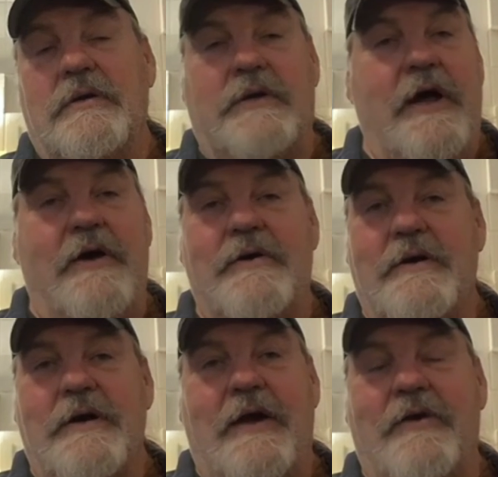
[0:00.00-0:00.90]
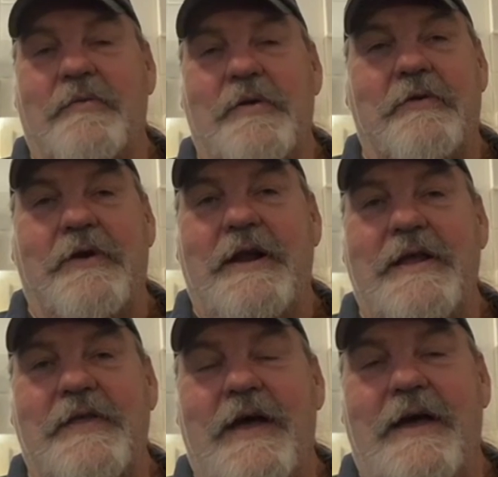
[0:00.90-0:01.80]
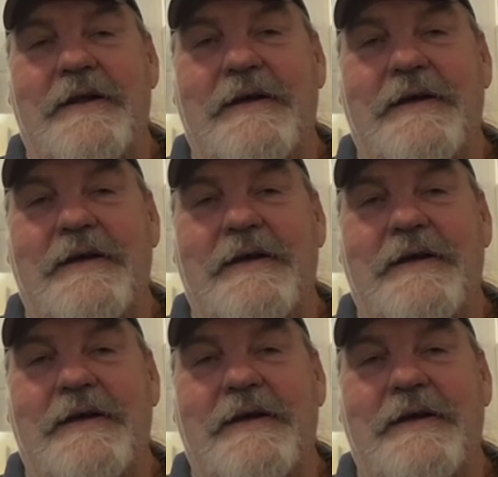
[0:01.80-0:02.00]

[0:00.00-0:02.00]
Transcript: No, I don't remember any of that.